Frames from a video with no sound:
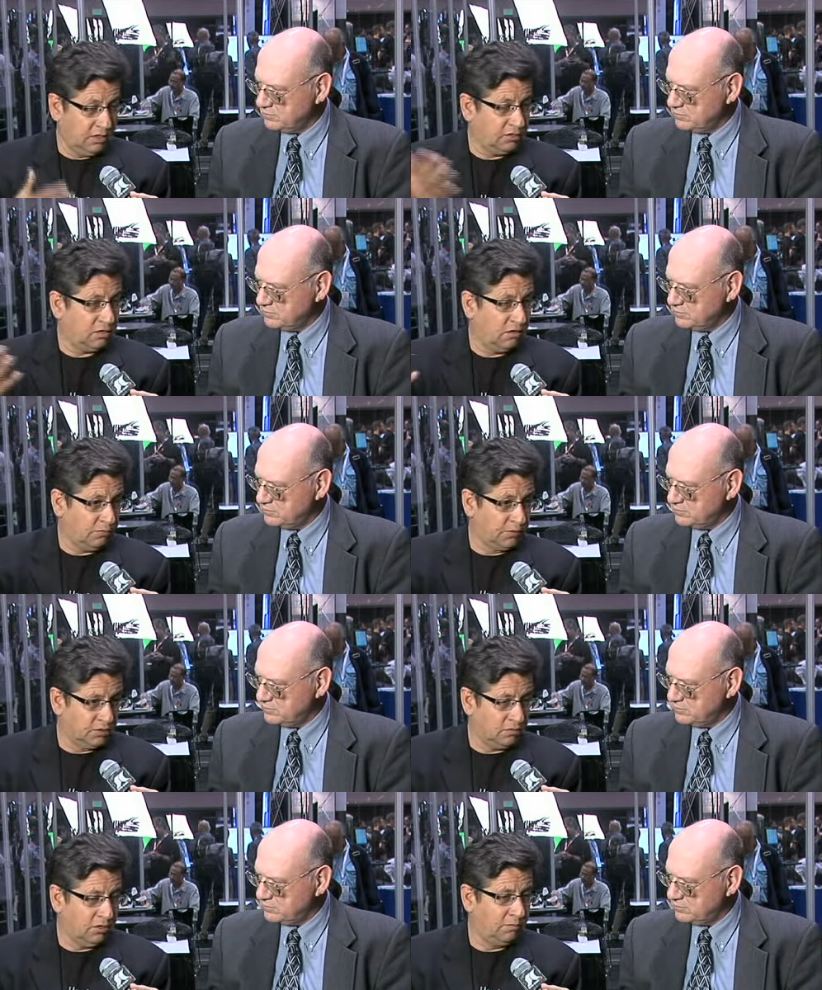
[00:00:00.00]
Speaker 1: what this
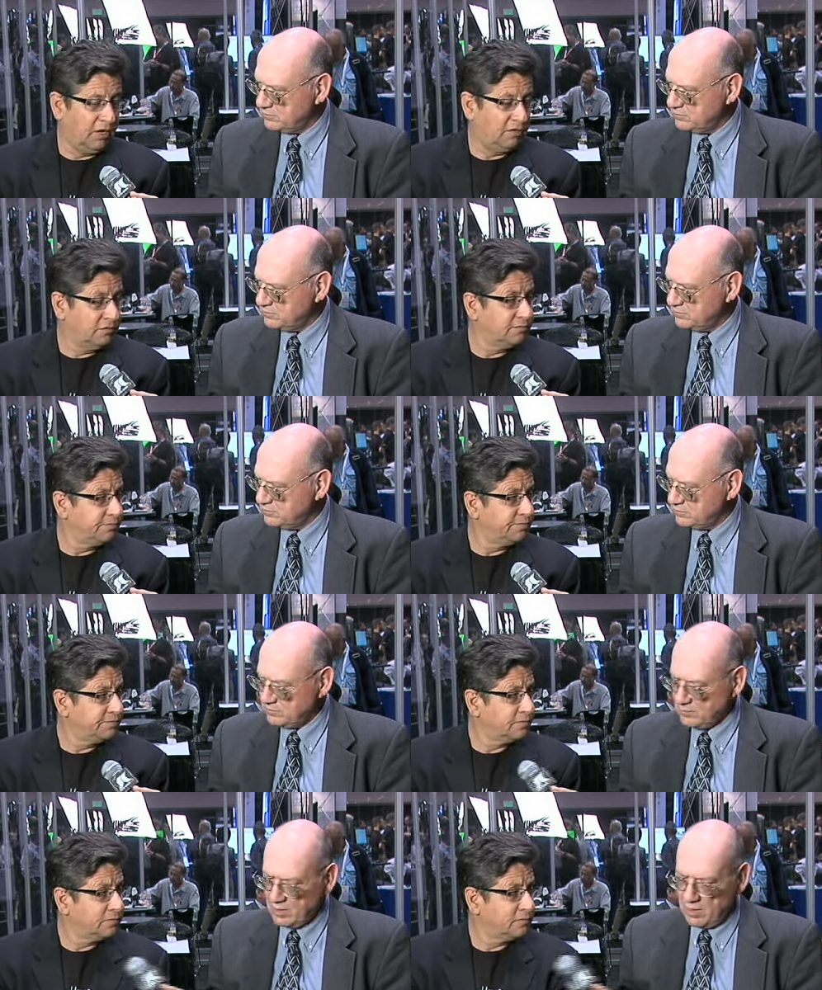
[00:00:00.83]
conference is all about.
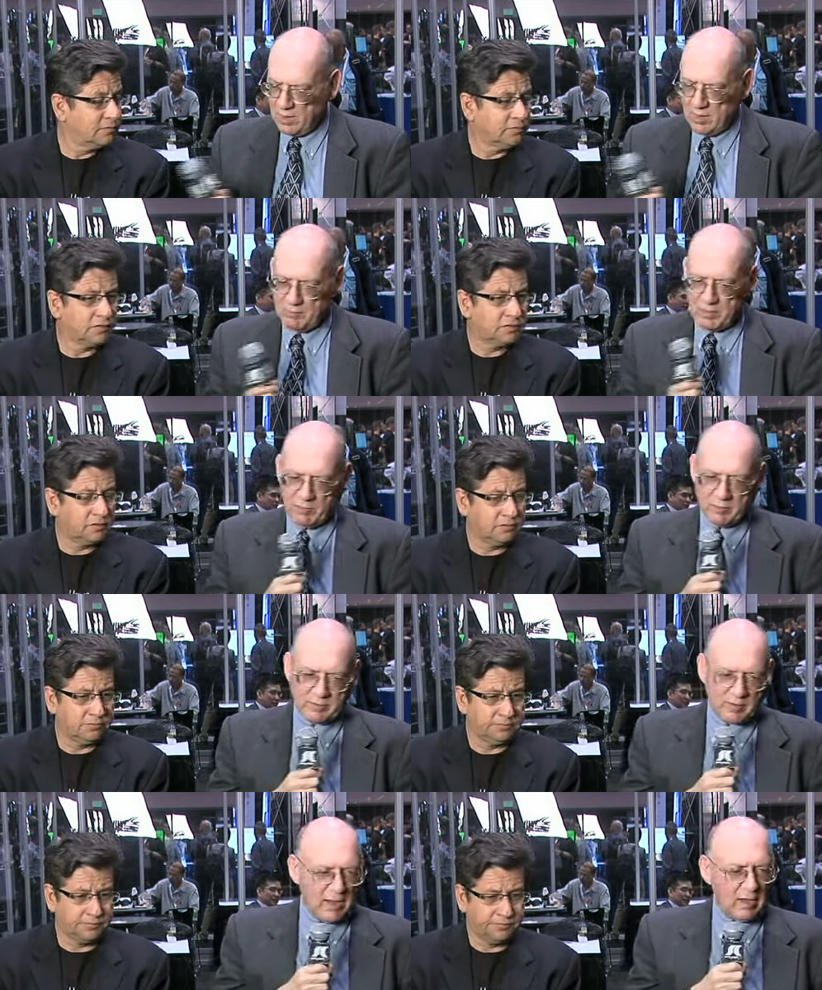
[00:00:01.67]
Speaker 2: But
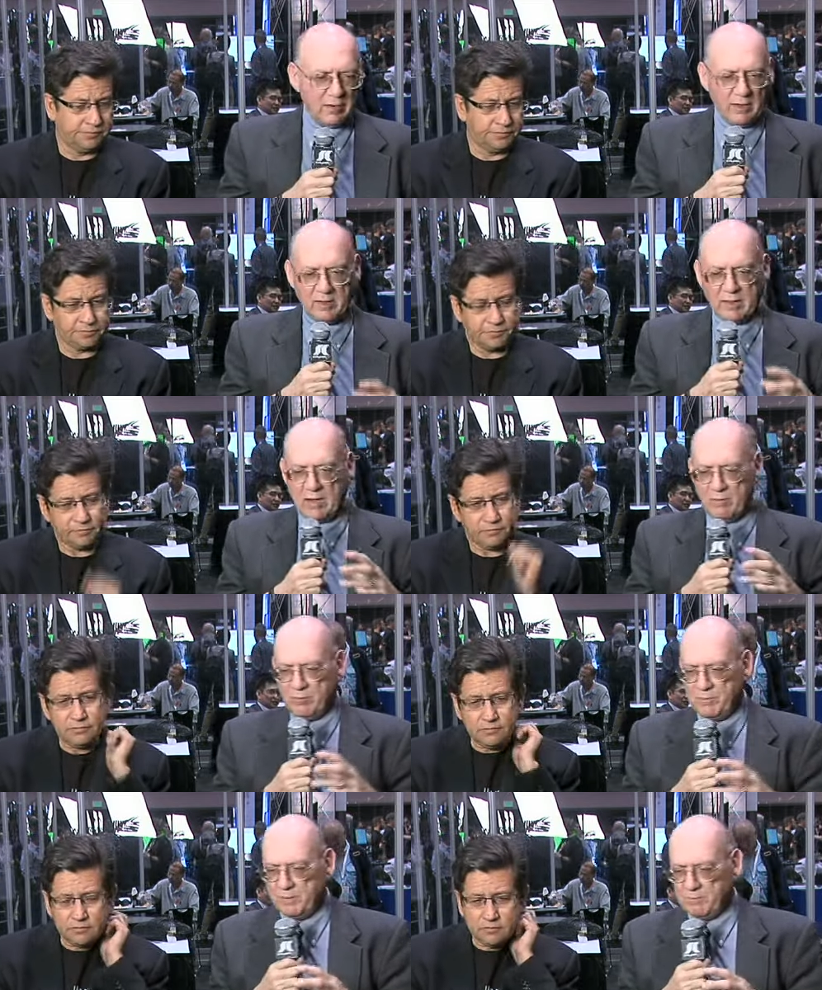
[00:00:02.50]
with cloud, uh, how
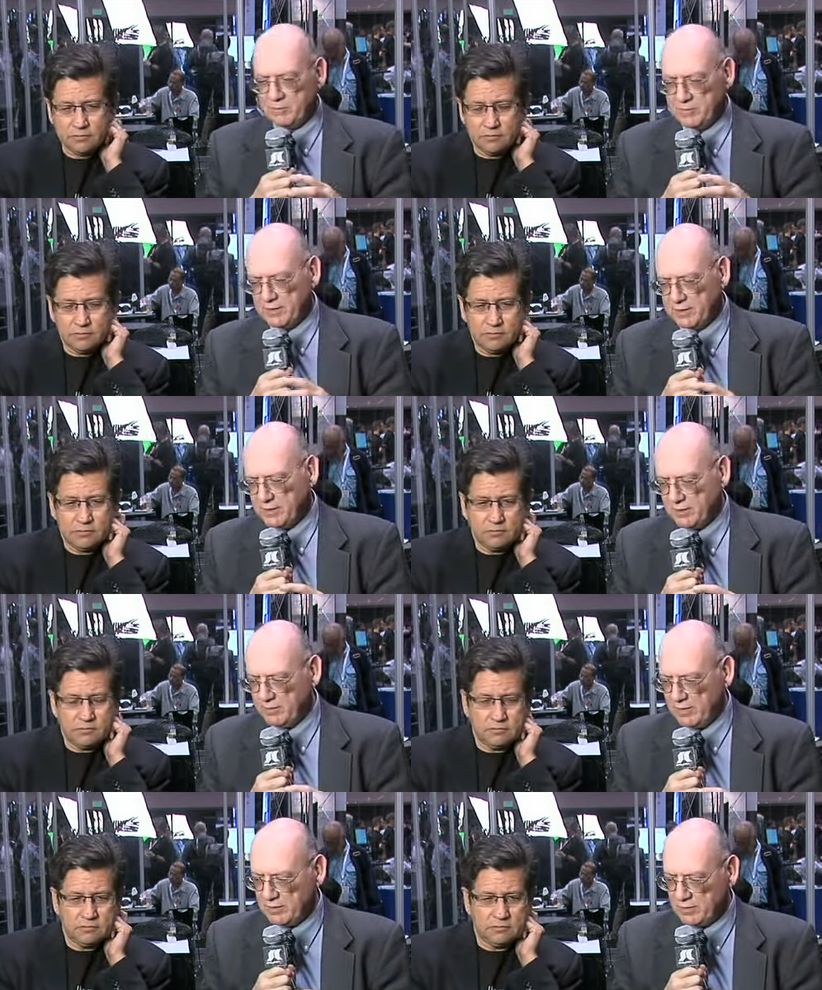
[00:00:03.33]
are people thinking
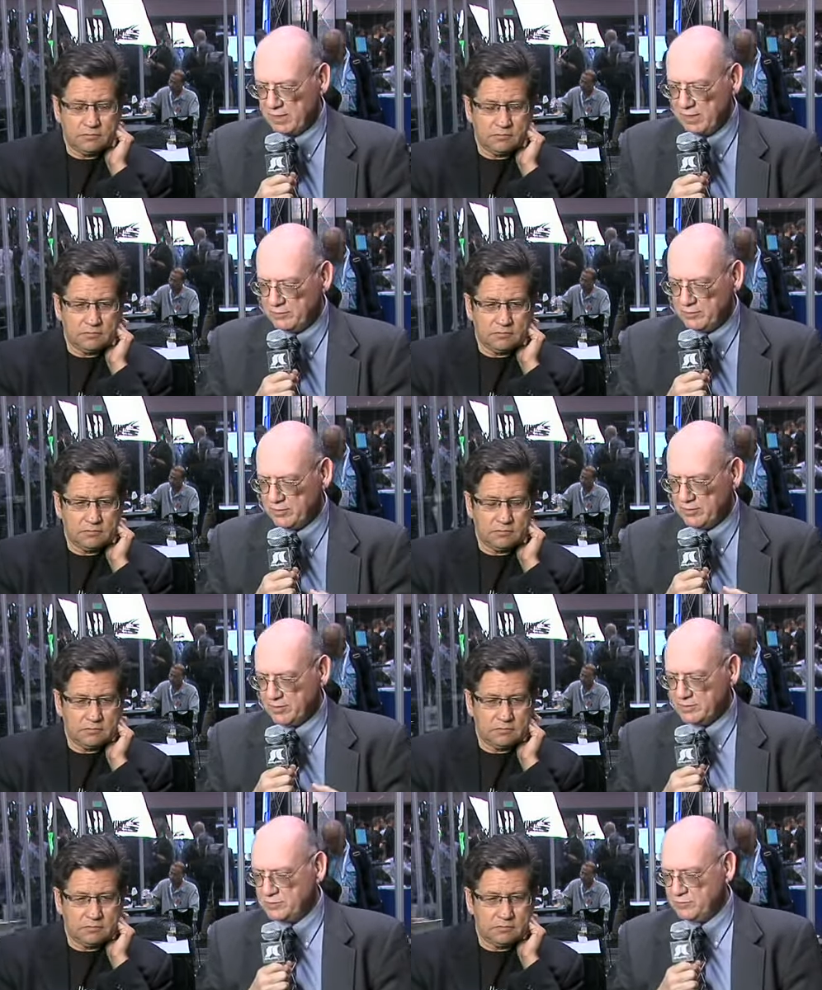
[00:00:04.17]
about cloud? There's
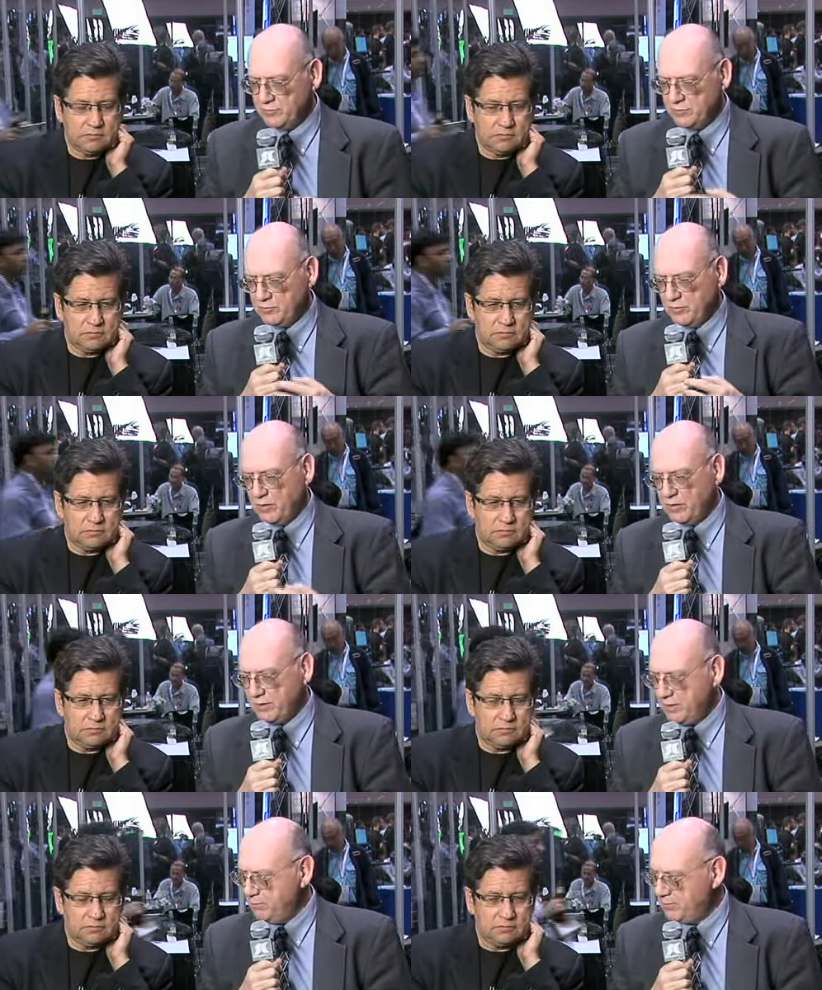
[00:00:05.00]
this issue of control
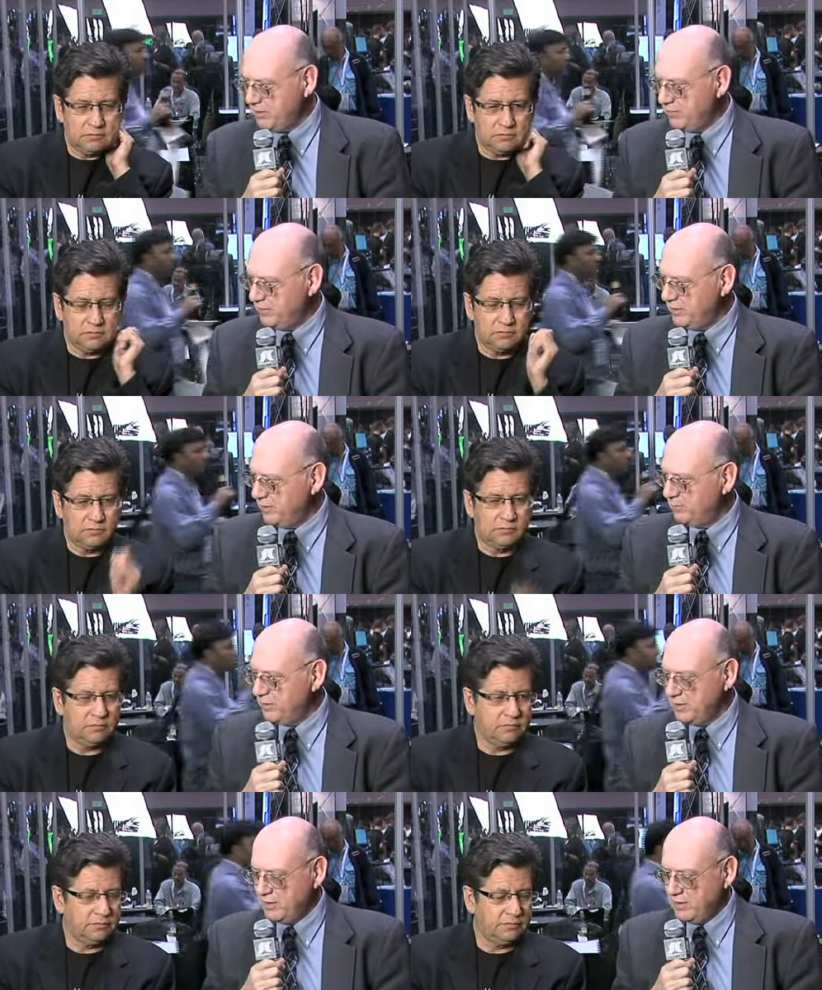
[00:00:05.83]
that keeps coming up.
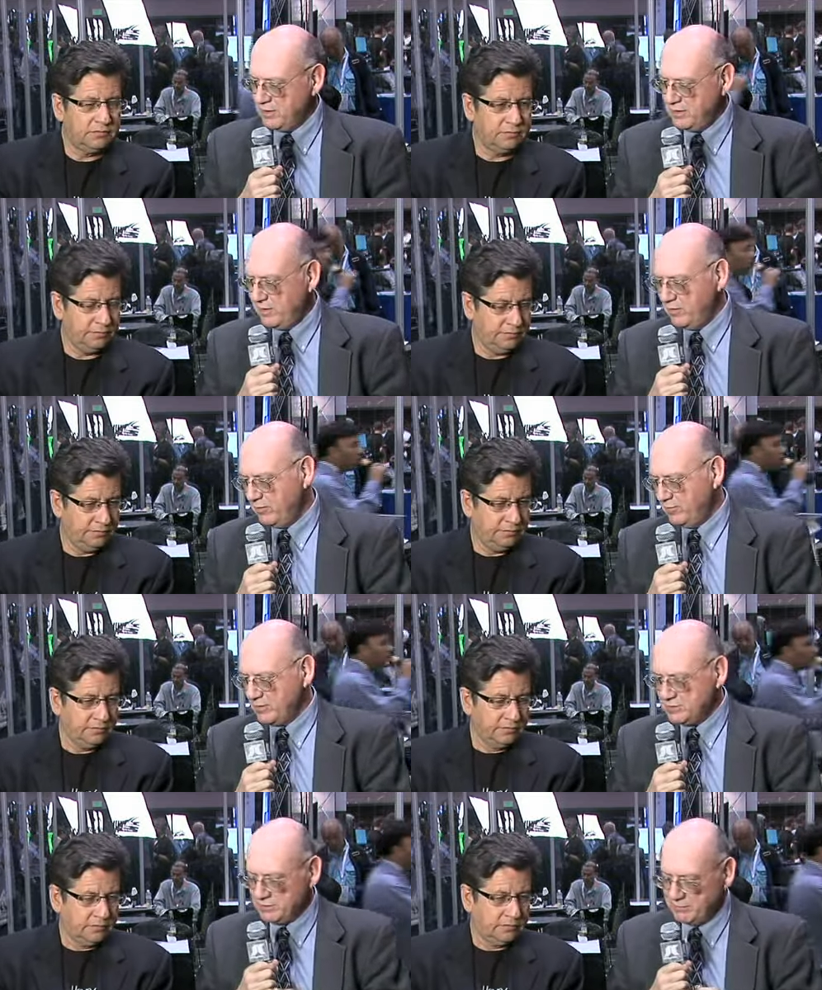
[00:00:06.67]
Are you hearing
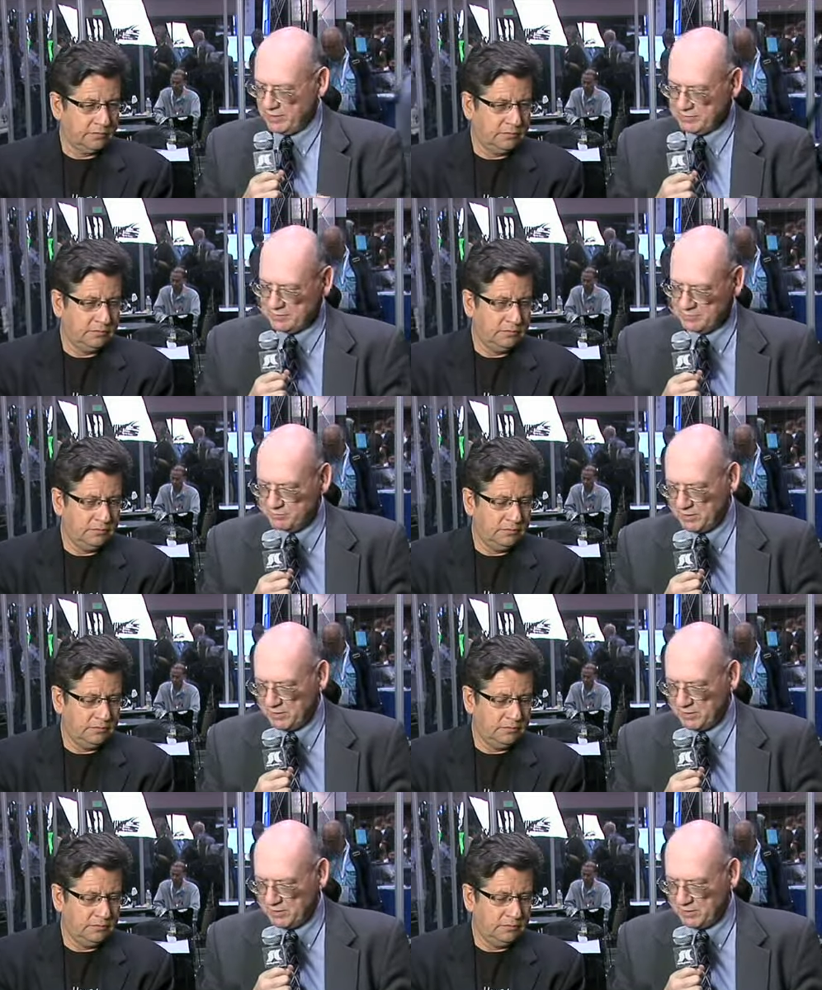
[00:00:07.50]
much about the